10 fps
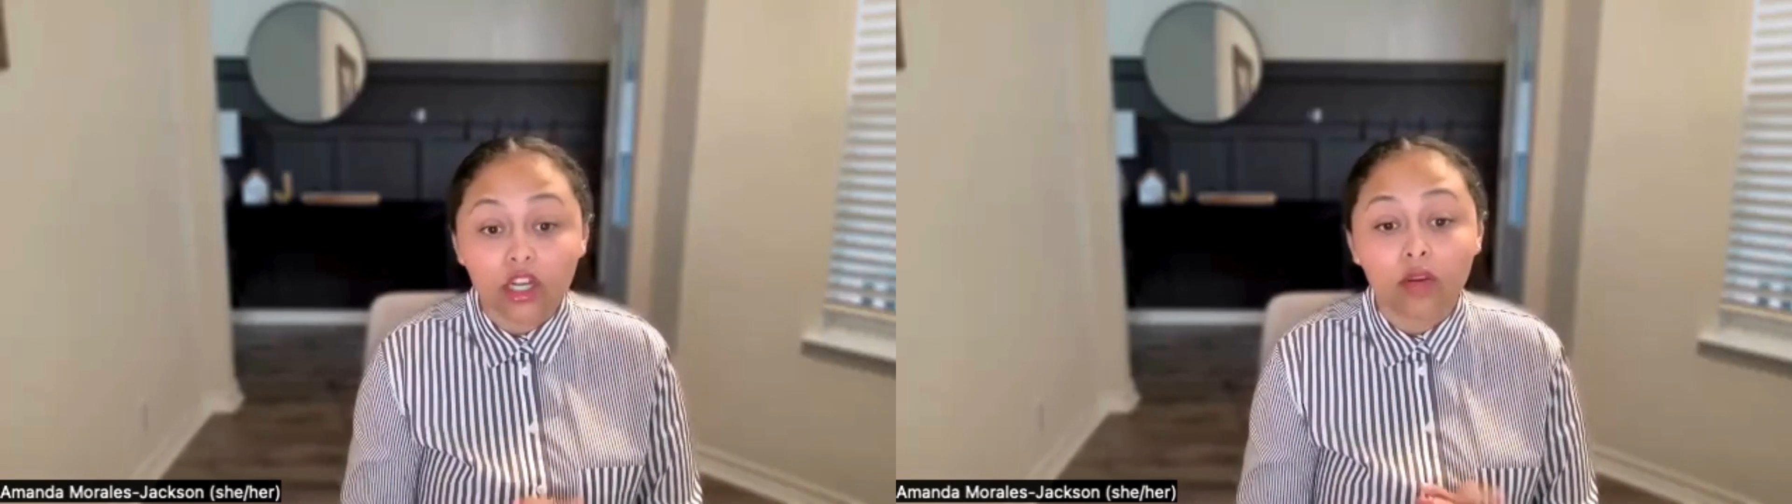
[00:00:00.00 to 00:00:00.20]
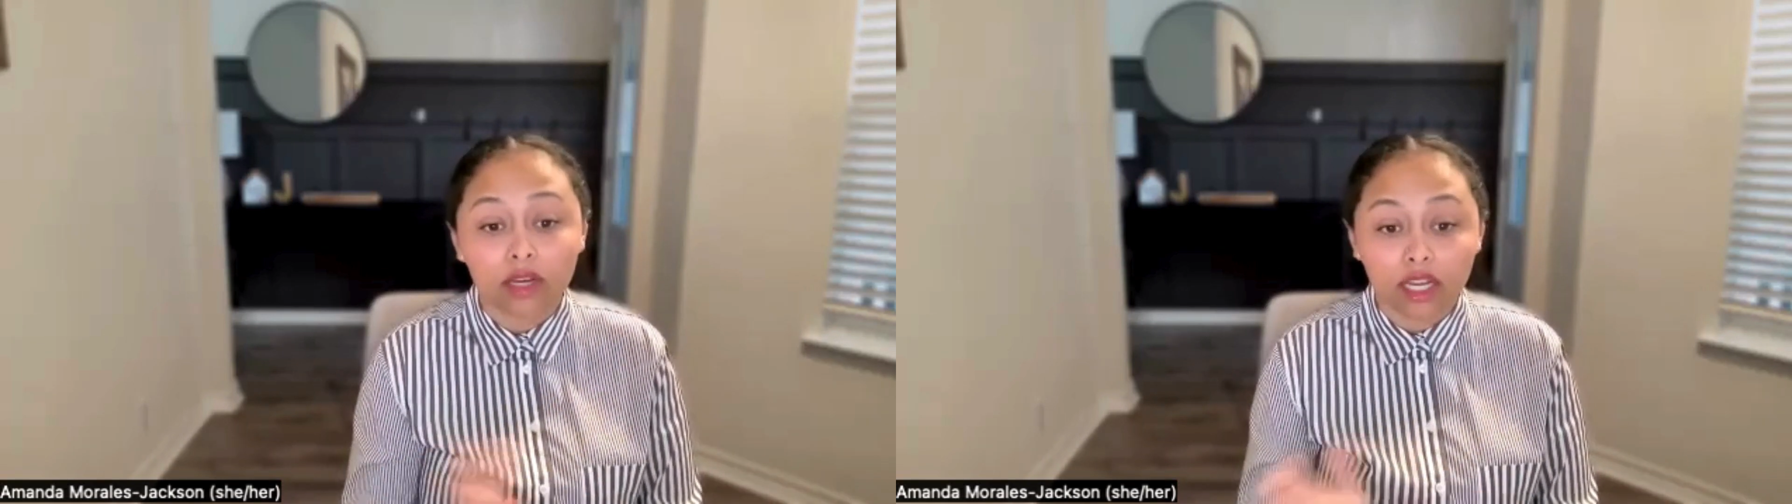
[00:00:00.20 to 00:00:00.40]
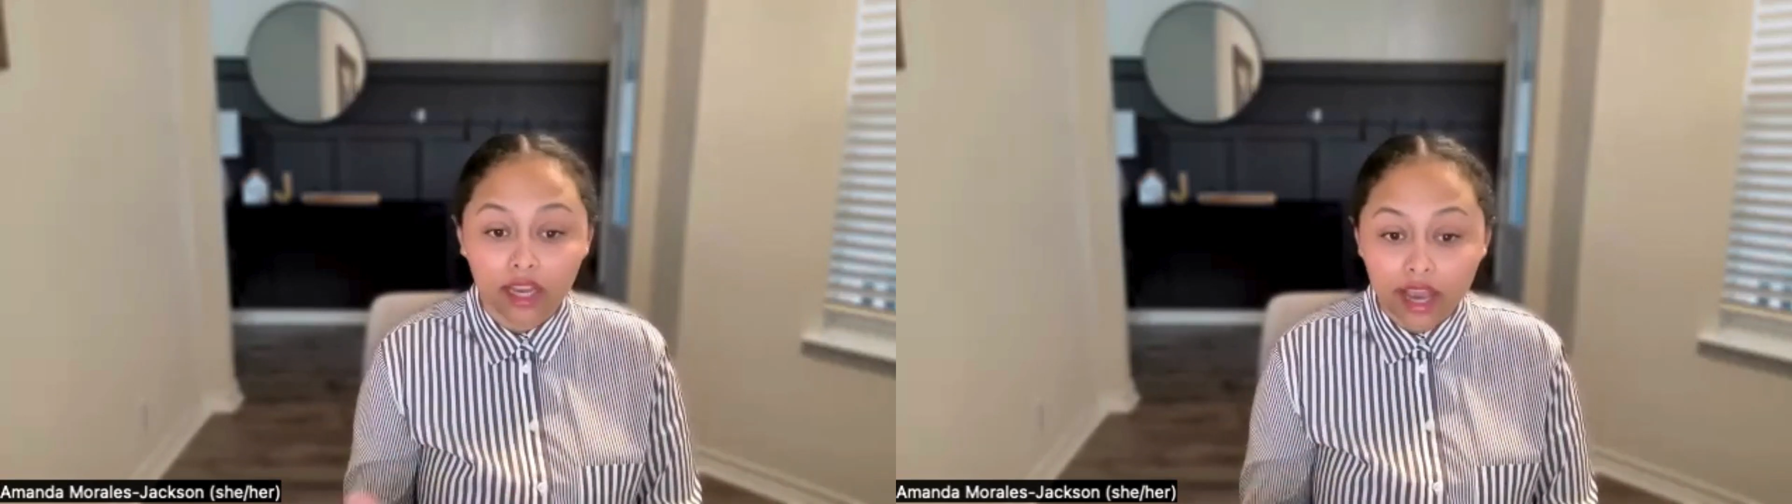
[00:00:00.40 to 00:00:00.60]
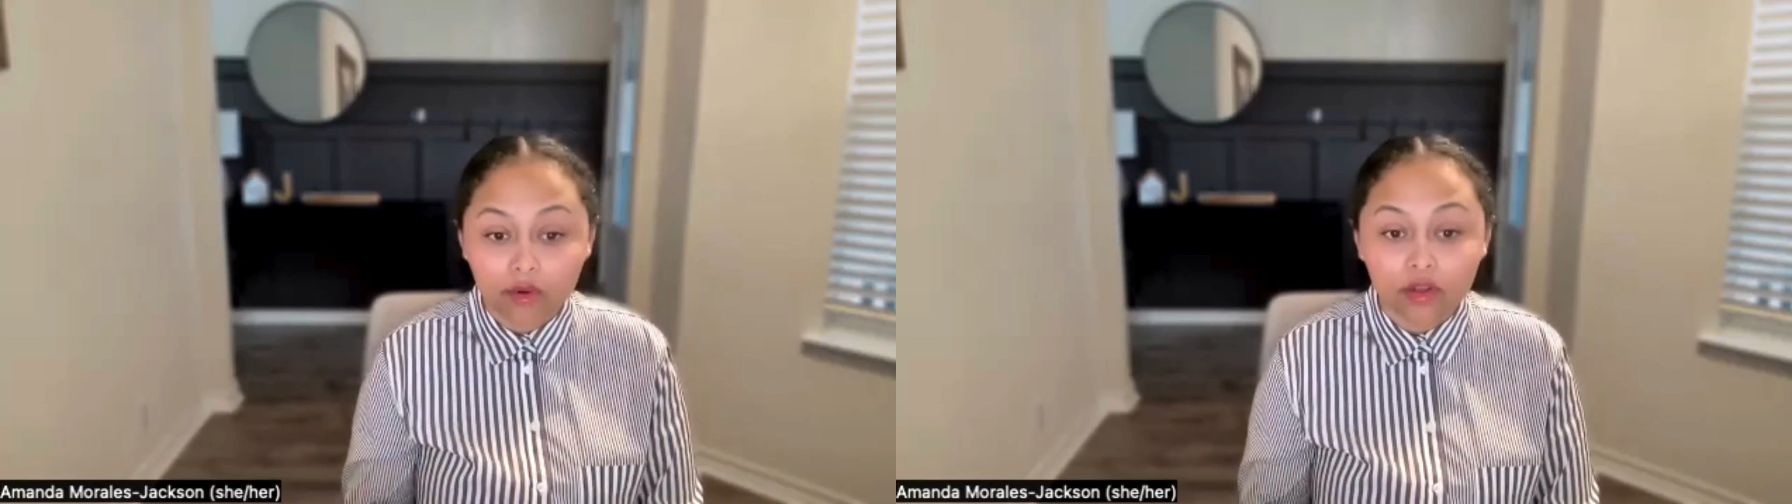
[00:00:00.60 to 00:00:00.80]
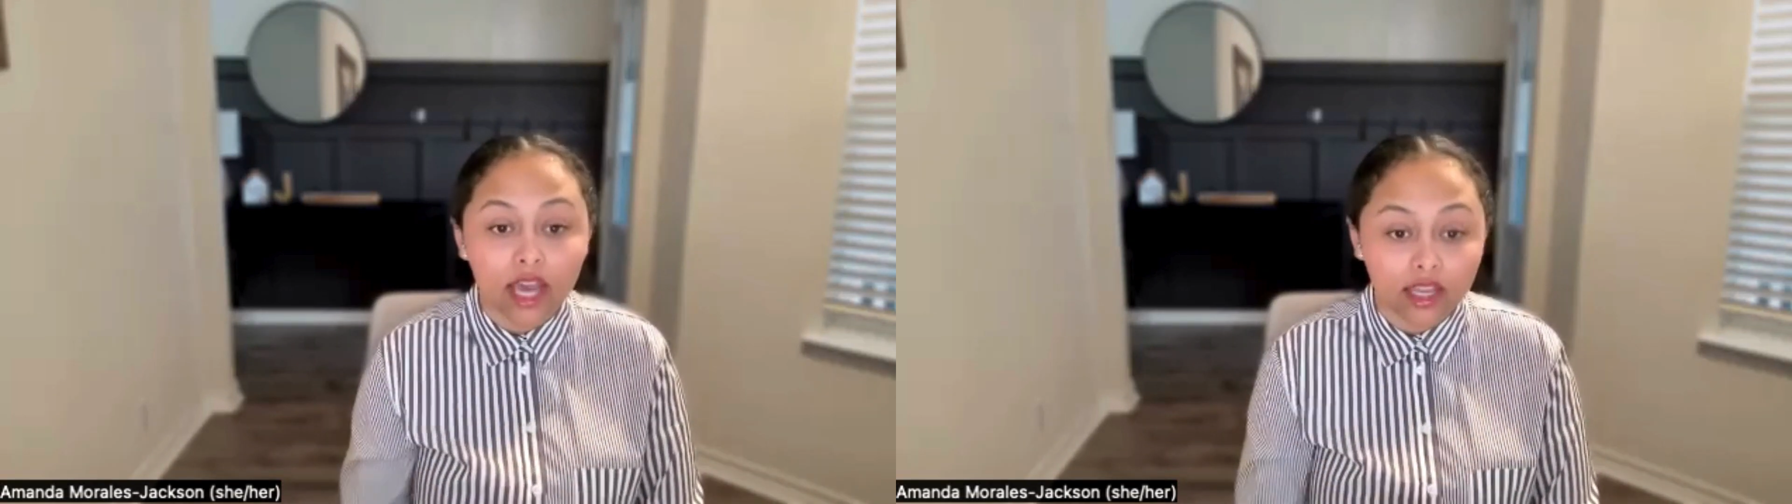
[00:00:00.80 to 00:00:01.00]
terminating
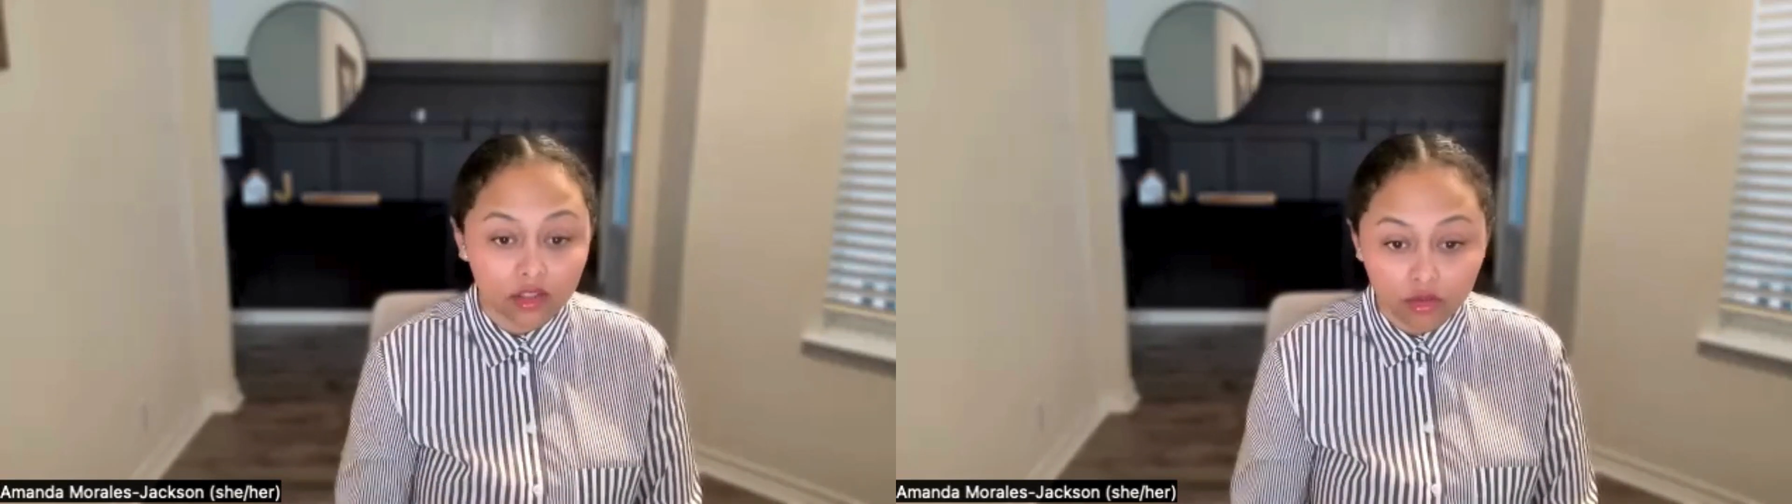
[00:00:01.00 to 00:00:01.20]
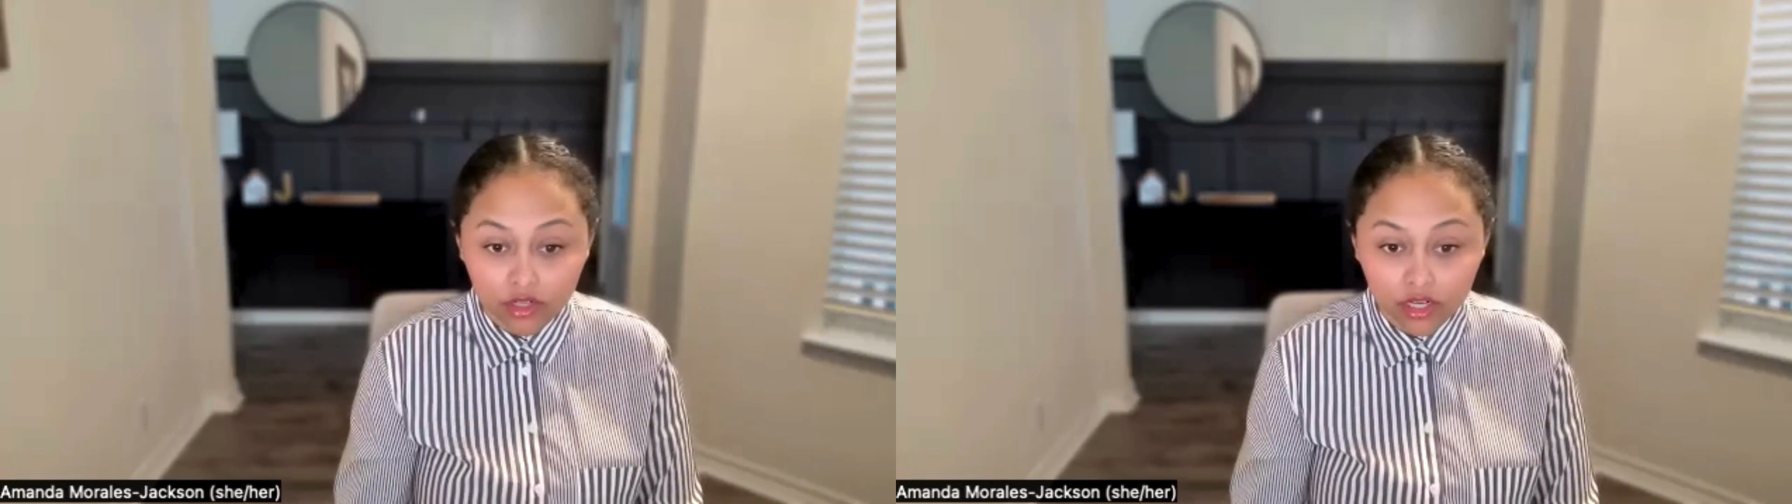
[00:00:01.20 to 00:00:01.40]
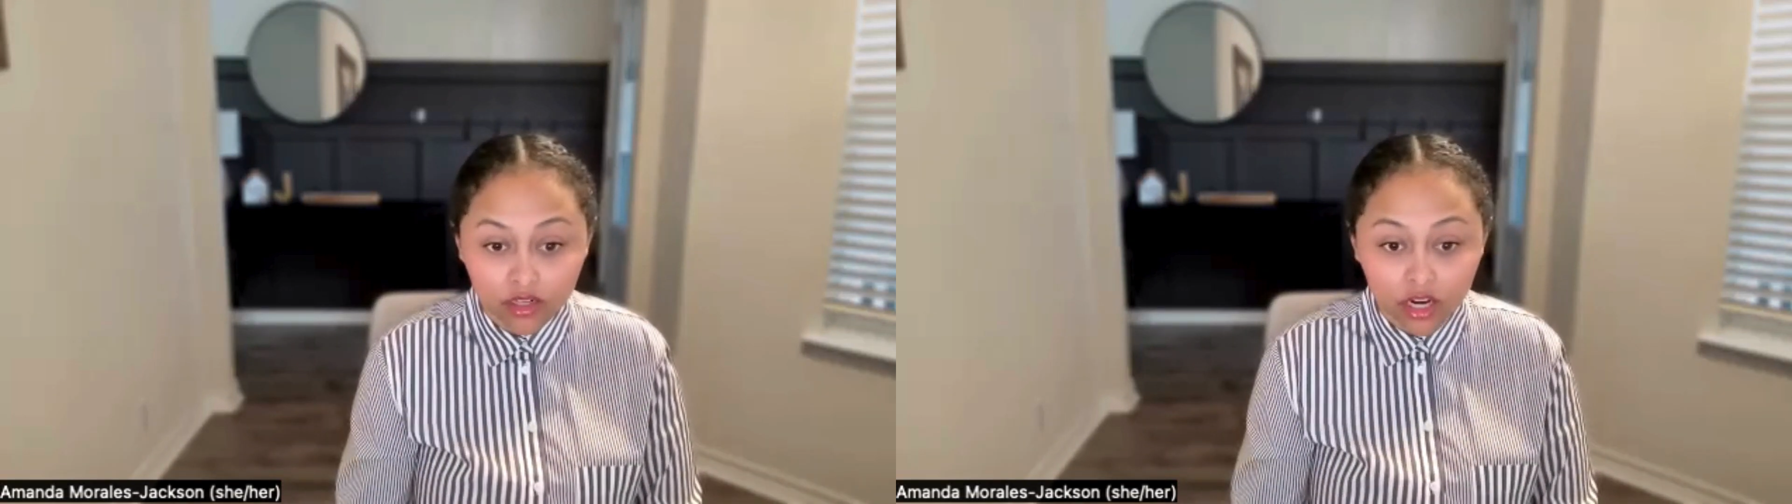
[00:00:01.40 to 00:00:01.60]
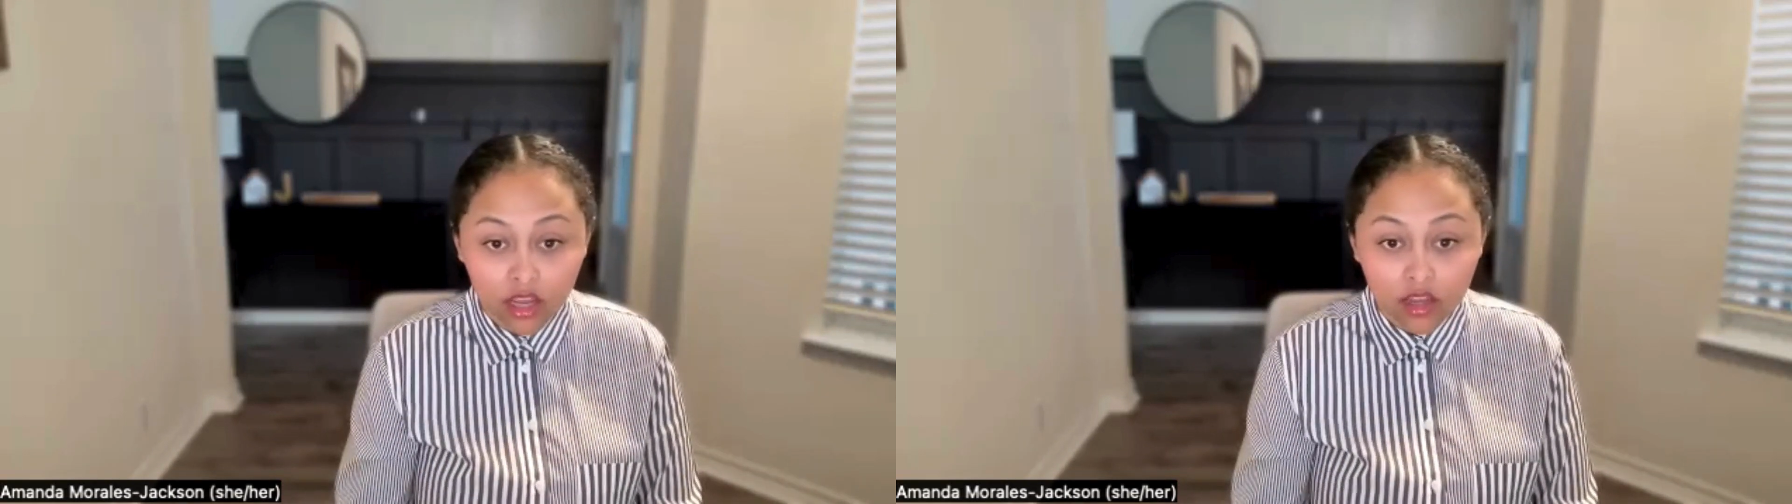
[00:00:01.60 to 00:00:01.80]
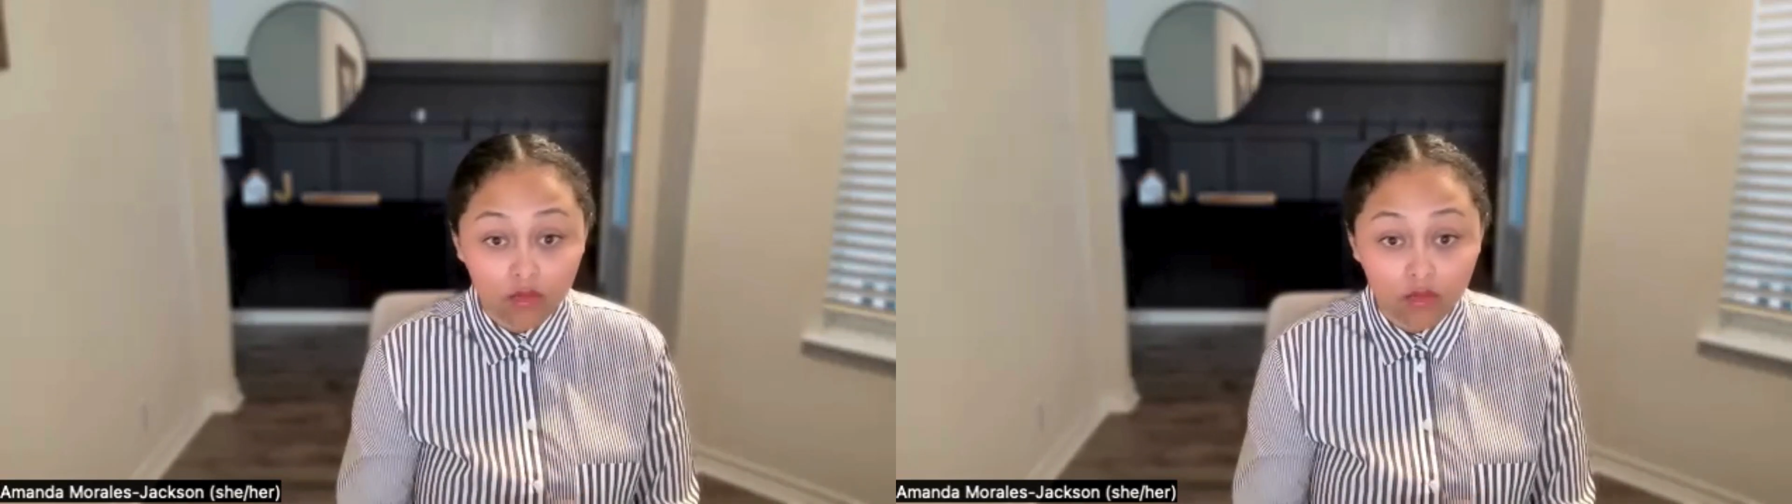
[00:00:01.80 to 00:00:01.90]
our task order